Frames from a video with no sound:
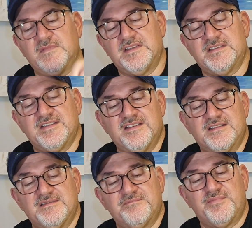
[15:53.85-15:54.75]
It's
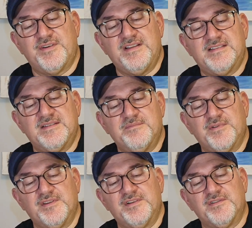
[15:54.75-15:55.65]
a pretty
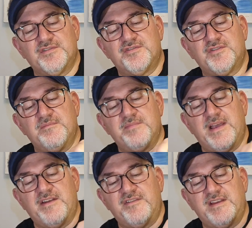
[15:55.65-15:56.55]
simple little shrimp
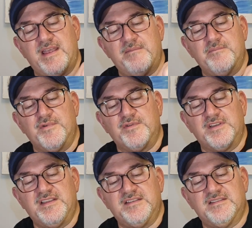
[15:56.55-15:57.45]
pattern, that
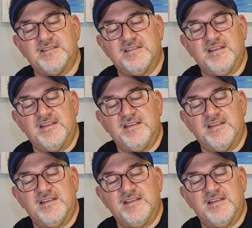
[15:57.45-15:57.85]
mulkis.